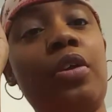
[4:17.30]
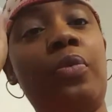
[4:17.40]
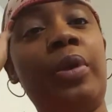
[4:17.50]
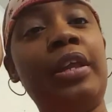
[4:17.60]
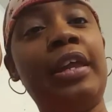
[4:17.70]

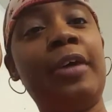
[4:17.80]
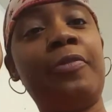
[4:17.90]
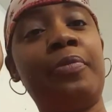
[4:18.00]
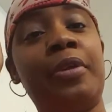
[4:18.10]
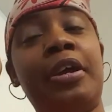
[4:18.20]
we
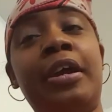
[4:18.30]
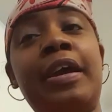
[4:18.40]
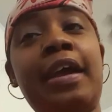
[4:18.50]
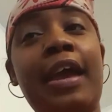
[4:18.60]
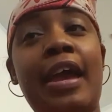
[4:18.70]
left from there.
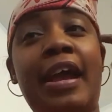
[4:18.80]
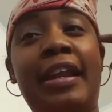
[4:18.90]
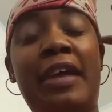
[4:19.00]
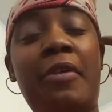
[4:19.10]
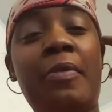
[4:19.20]

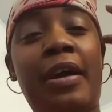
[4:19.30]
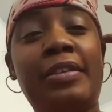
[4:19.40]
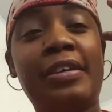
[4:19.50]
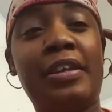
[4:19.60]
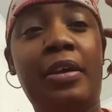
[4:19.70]
And then we
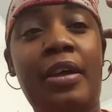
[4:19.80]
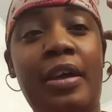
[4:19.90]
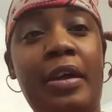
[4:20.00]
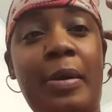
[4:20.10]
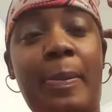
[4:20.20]
walked to the
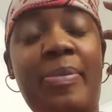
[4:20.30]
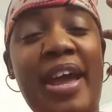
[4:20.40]
uh,